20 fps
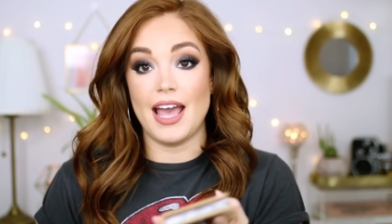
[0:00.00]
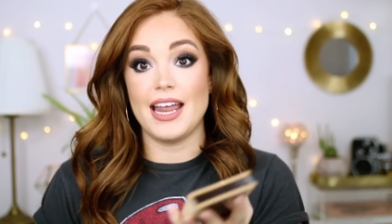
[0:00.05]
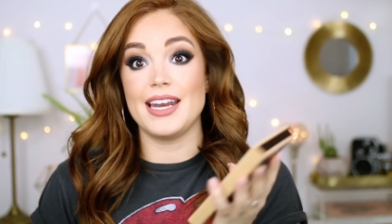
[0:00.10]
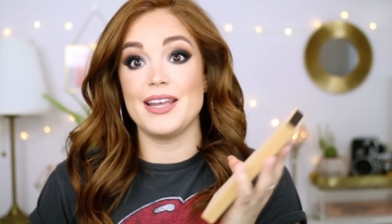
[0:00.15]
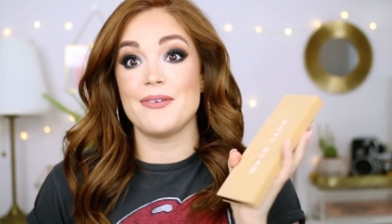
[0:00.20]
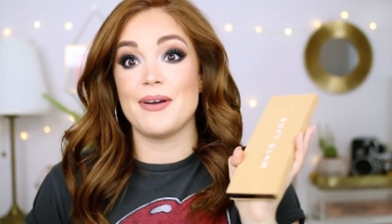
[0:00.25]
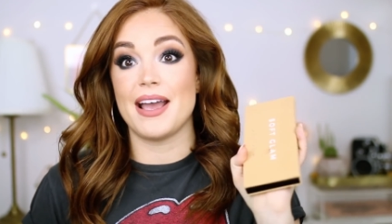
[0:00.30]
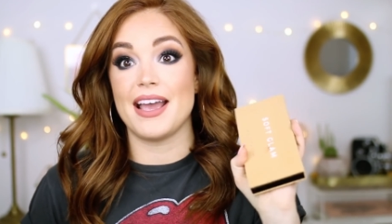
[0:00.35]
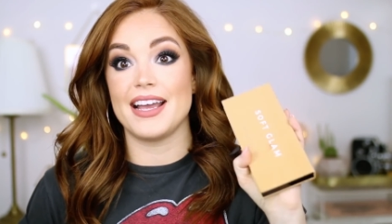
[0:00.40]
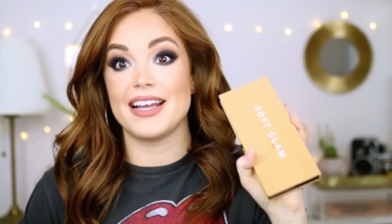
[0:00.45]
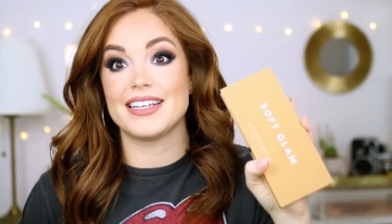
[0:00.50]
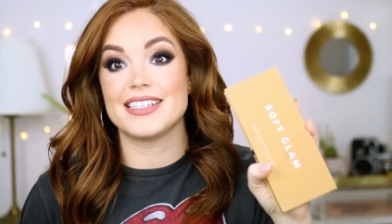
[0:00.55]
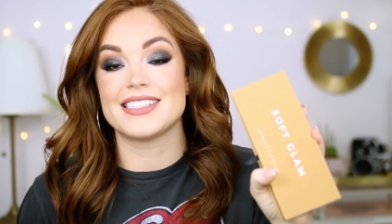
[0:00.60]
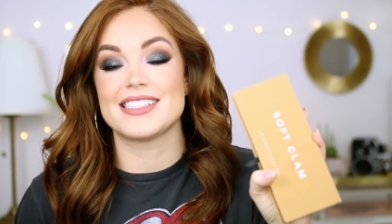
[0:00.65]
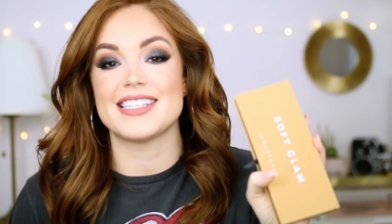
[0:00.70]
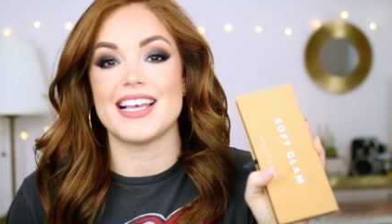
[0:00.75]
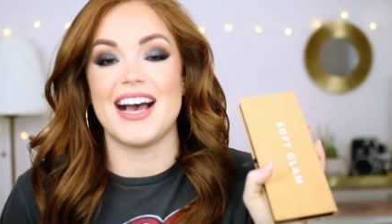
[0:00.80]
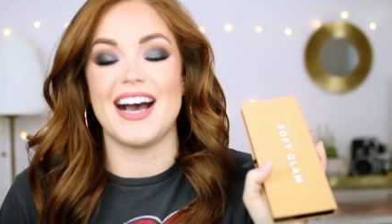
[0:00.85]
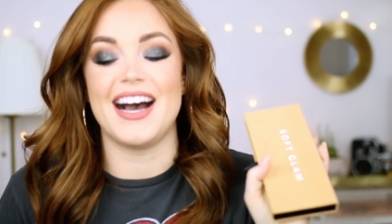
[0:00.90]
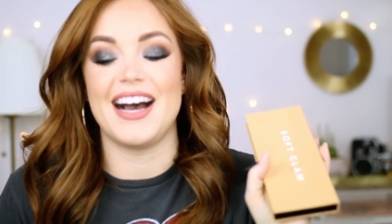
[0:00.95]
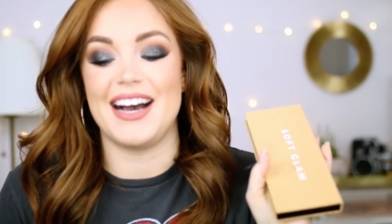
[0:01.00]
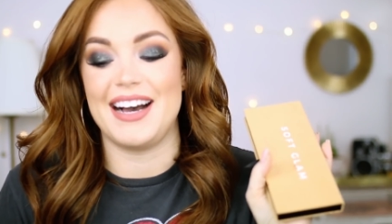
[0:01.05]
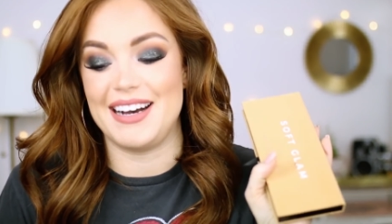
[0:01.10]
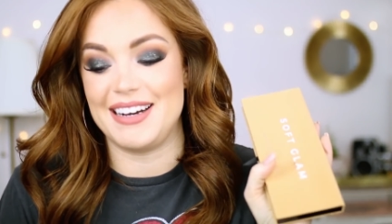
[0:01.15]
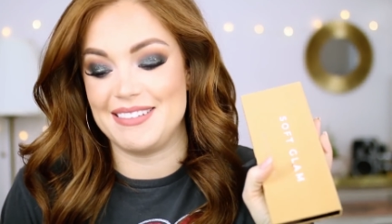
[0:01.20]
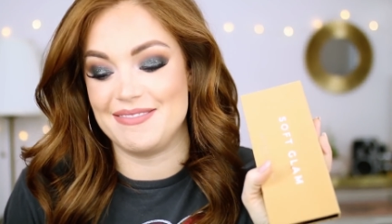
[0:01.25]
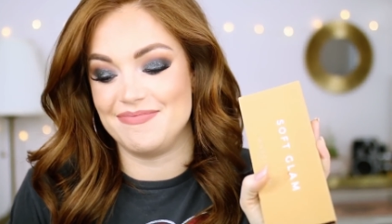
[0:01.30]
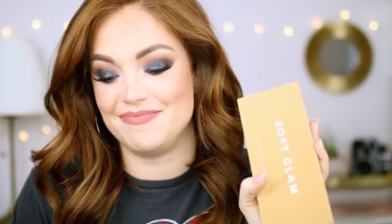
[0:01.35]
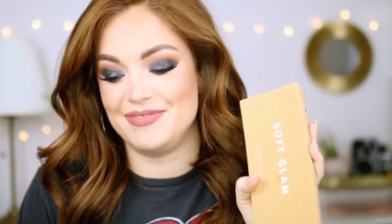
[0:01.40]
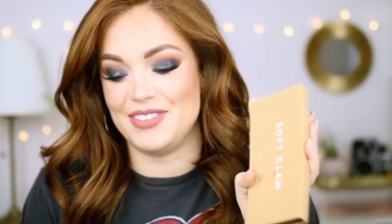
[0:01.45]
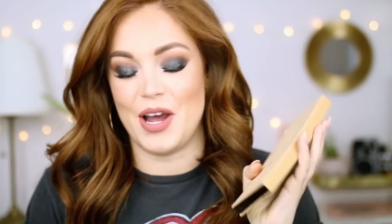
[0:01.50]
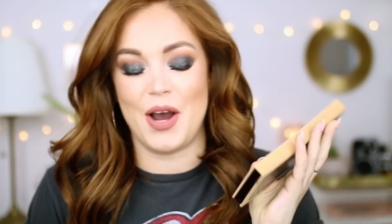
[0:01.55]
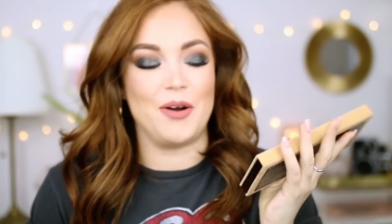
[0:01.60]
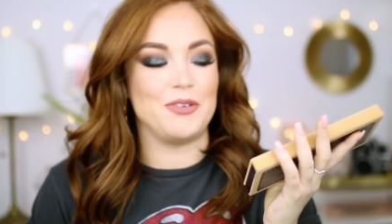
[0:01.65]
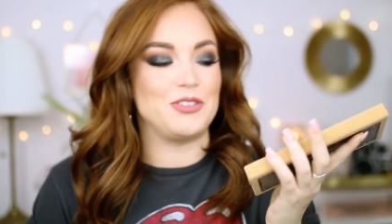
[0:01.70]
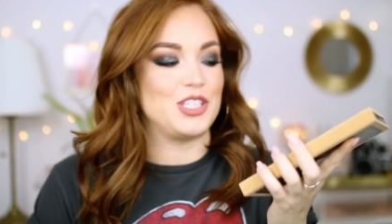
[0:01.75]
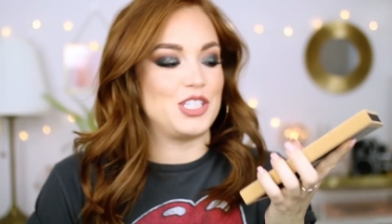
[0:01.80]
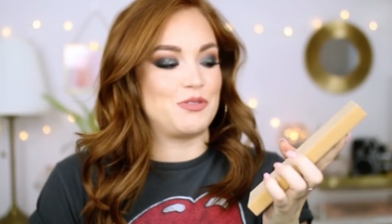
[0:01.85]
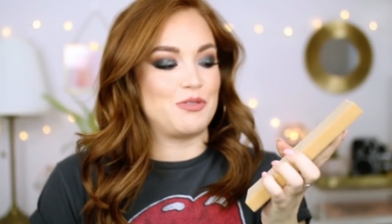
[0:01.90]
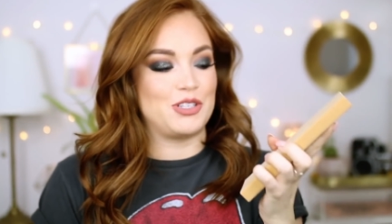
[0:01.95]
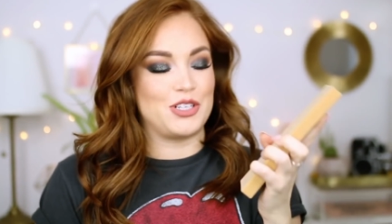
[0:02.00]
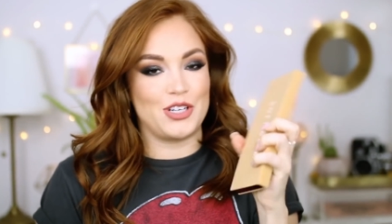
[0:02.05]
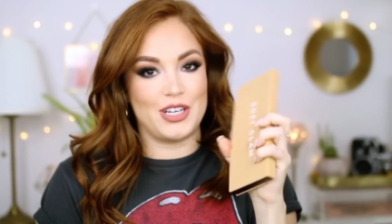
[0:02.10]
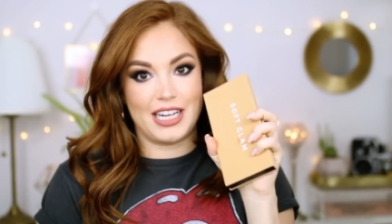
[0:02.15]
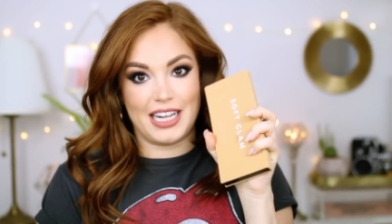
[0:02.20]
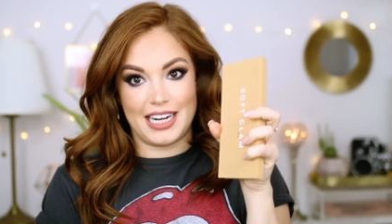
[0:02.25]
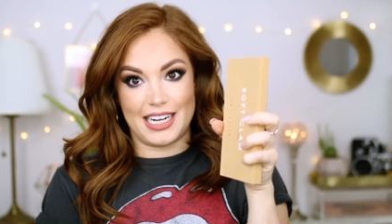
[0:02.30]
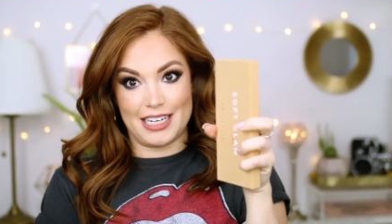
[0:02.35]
Anyways, um, no, just return and